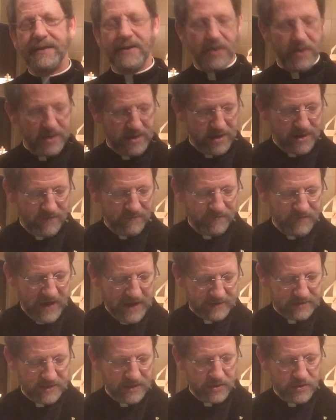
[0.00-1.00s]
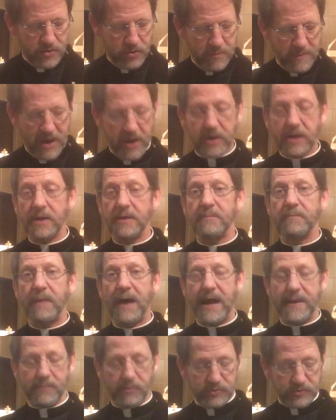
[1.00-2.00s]
In fact, the New American
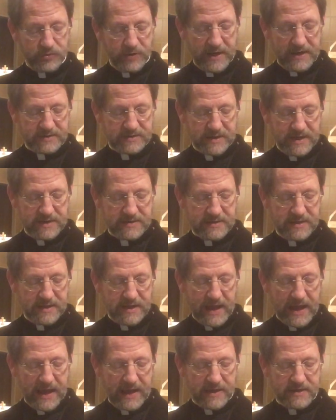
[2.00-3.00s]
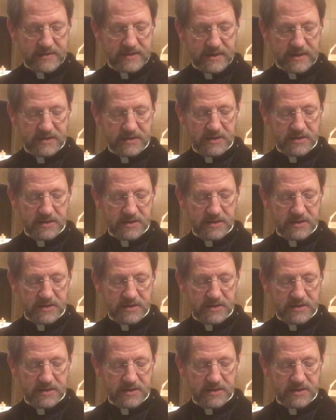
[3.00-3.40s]
Bible translates it as,